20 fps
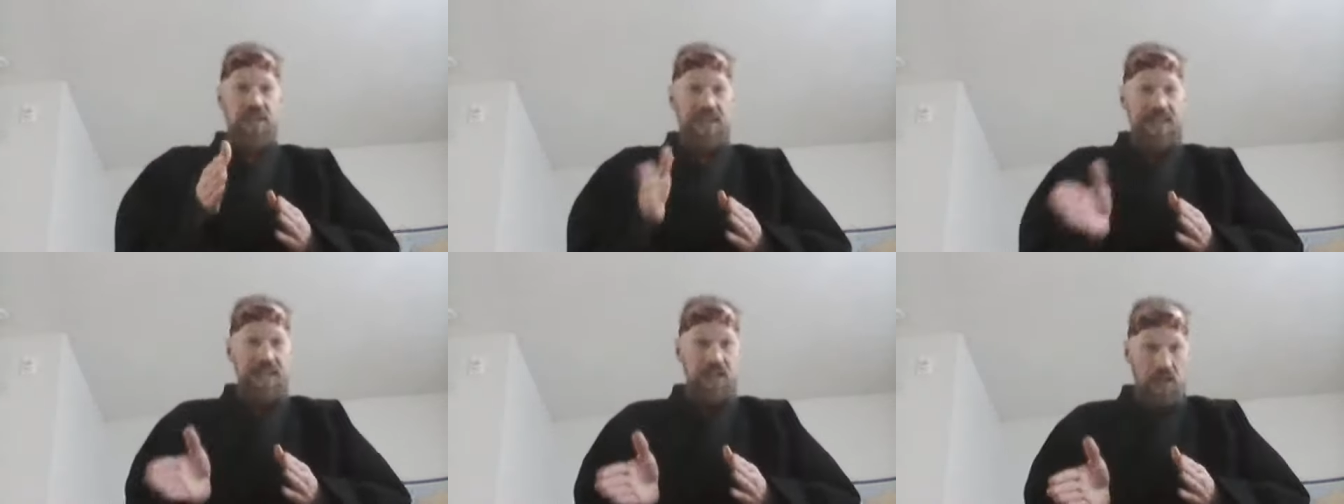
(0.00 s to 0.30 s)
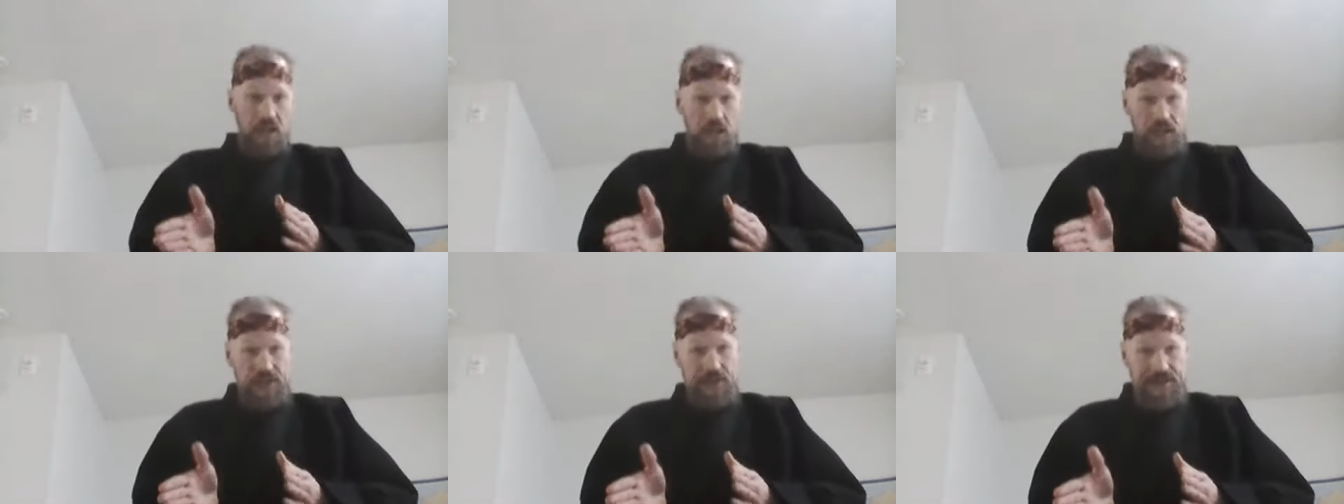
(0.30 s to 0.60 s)

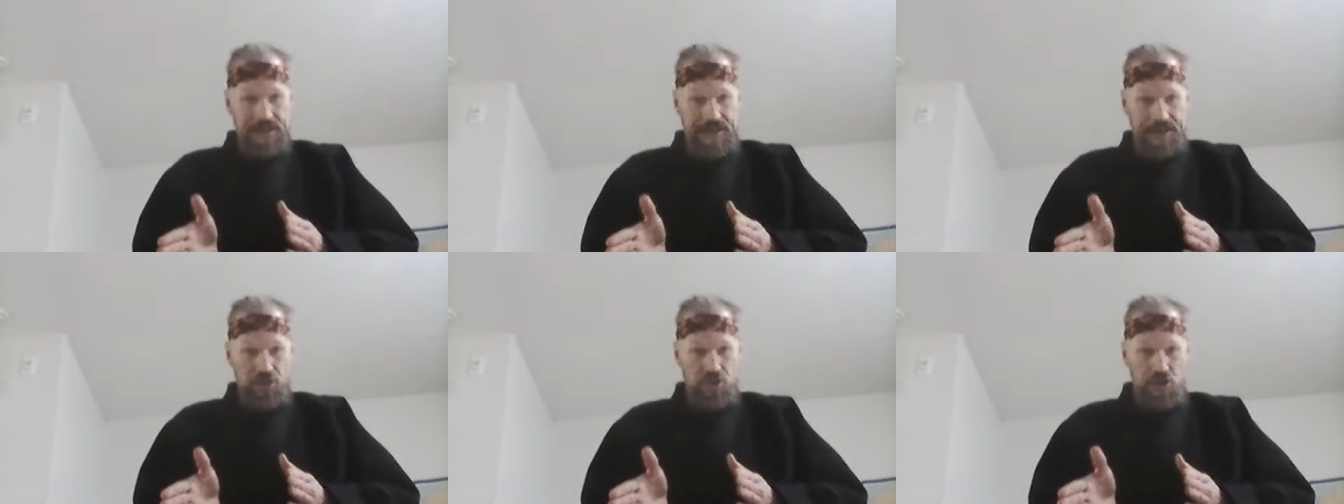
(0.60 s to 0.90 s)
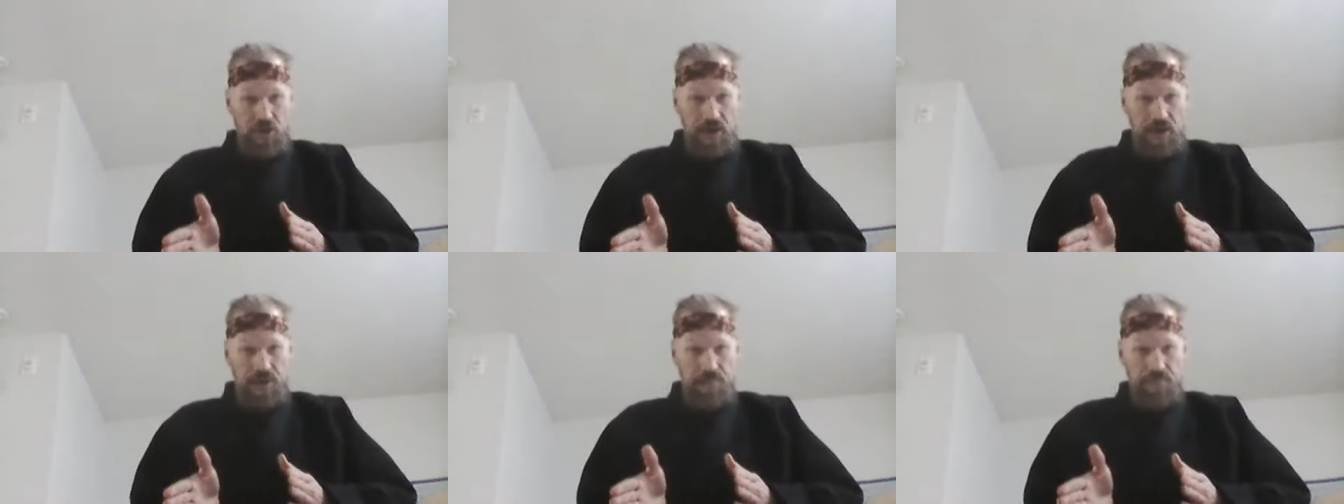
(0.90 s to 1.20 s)
kill a
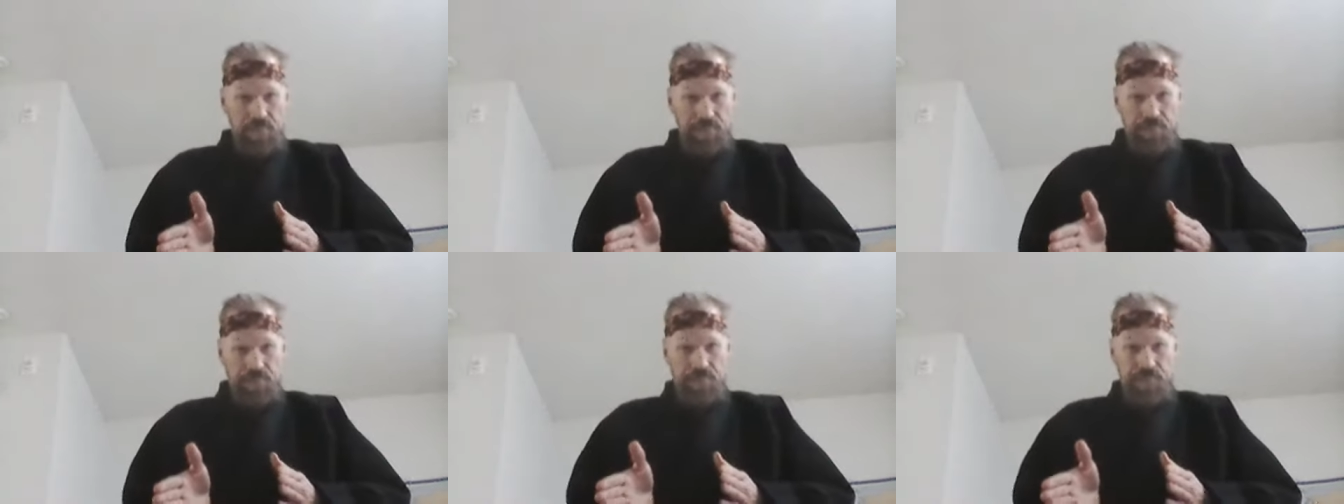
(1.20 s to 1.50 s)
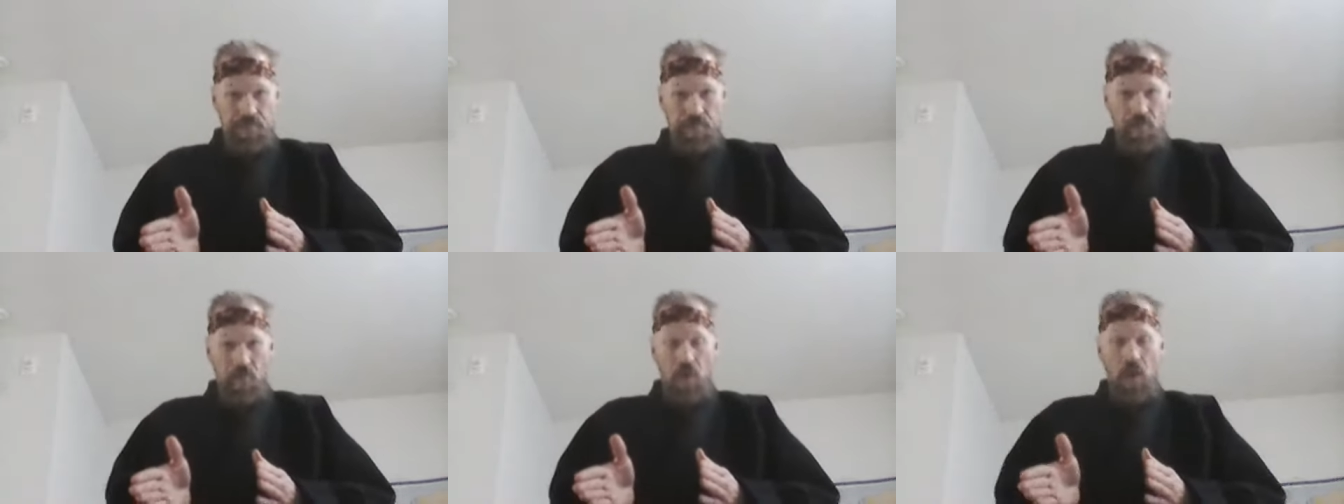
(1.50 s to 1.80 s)
ninja,
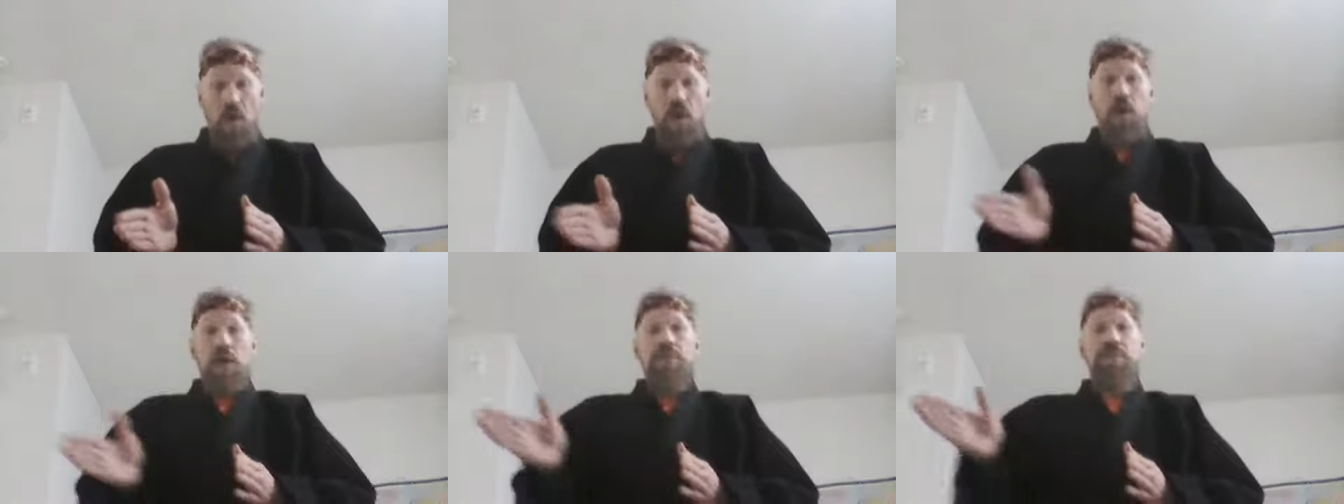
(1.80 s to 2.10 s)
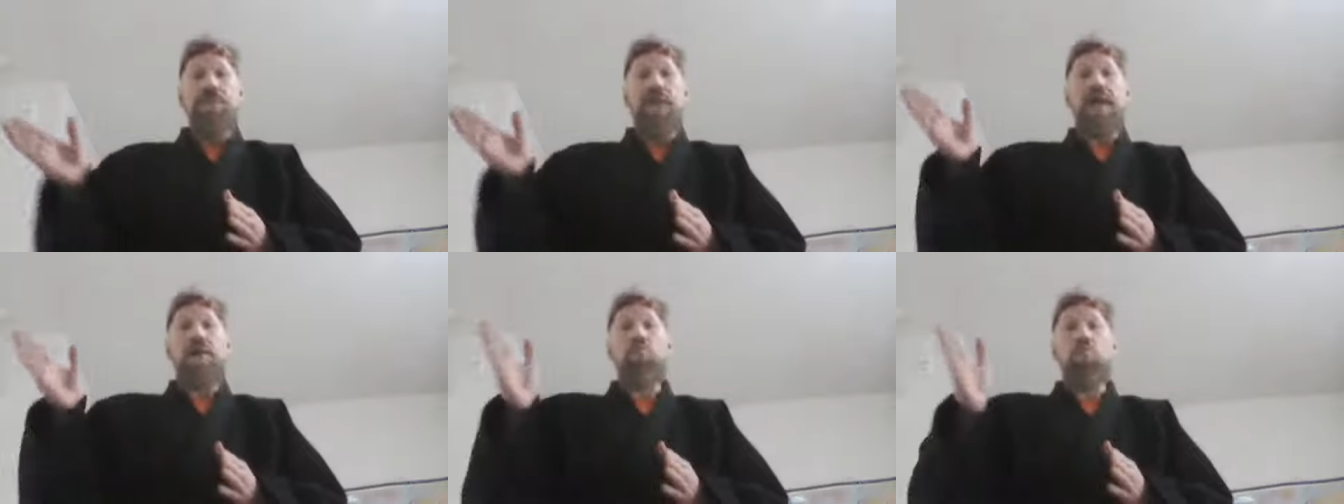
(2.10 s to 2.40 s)

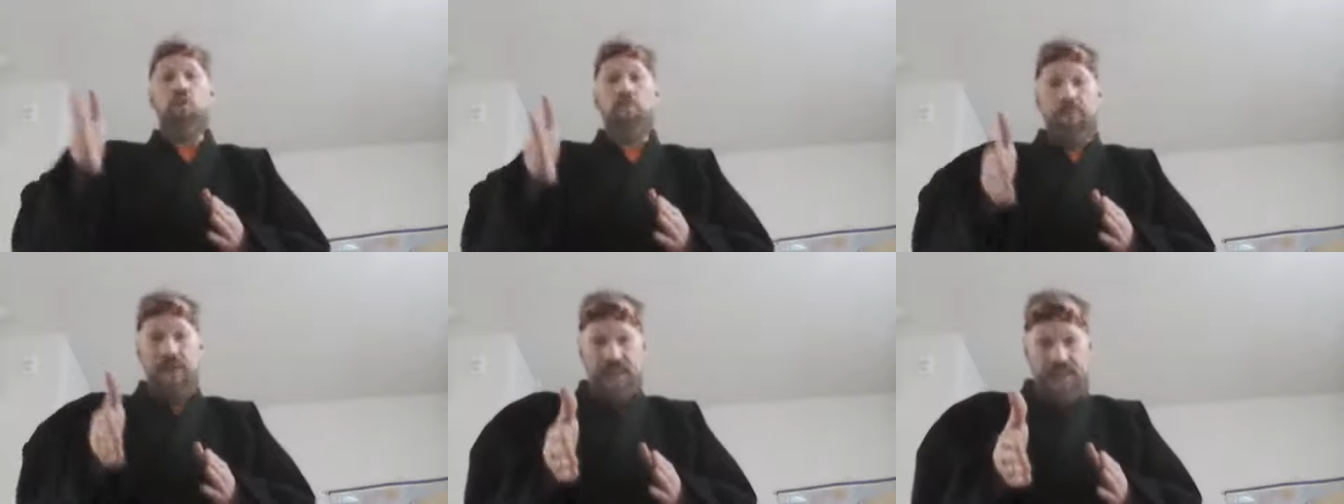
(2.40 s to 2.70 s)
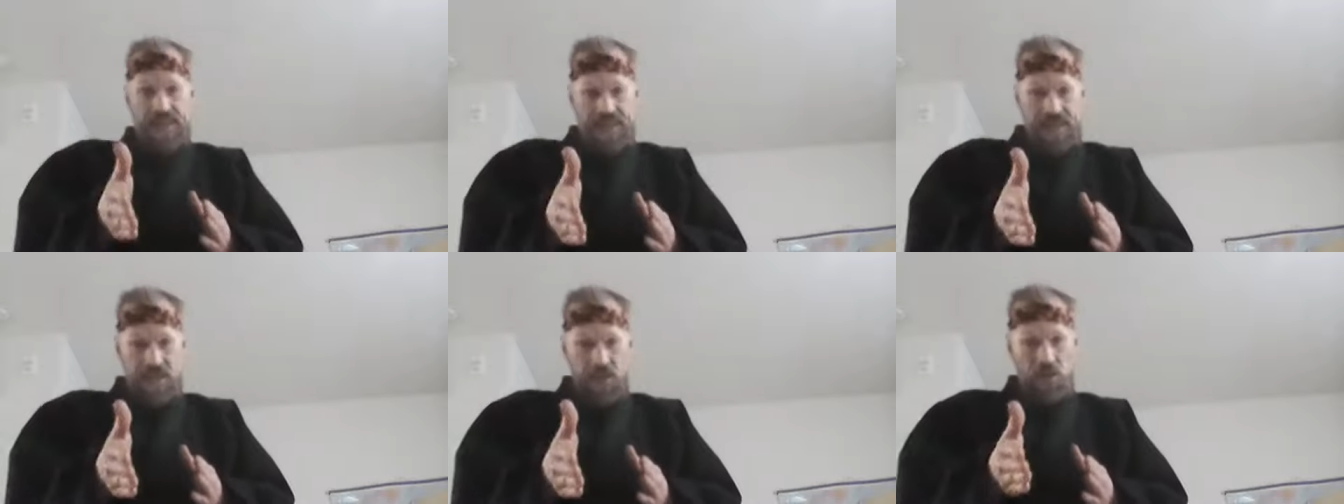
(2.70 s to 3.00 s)
they will be
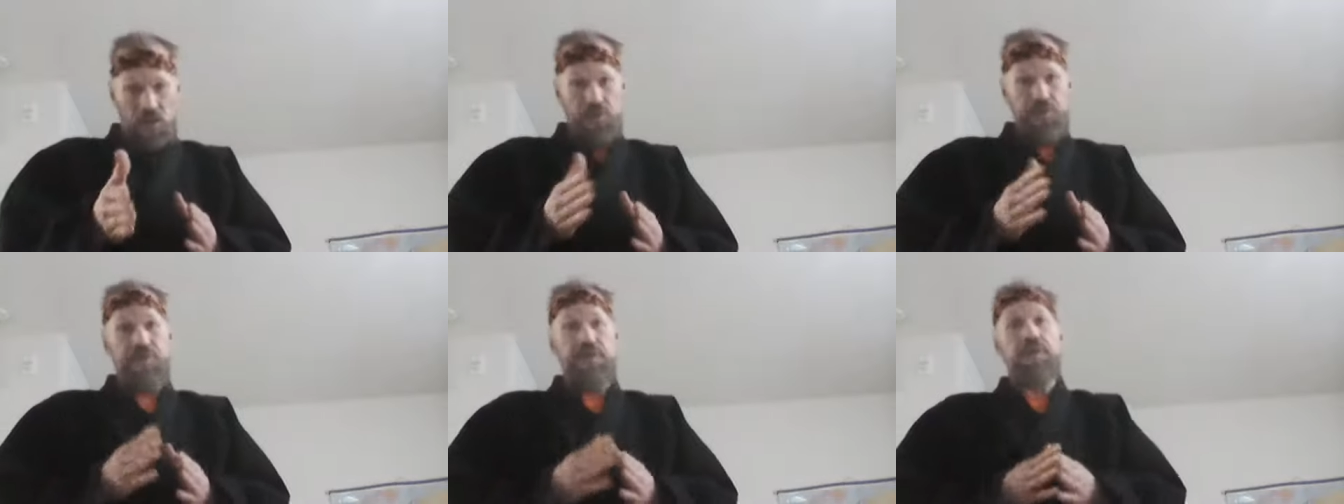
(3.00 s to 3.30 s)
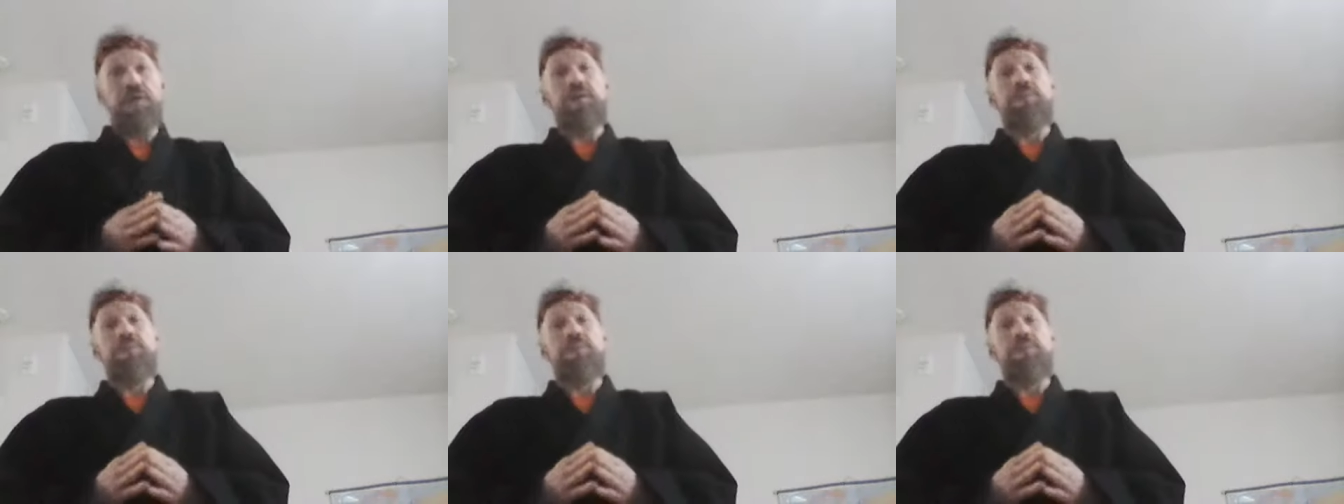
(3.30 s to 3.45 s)
killed,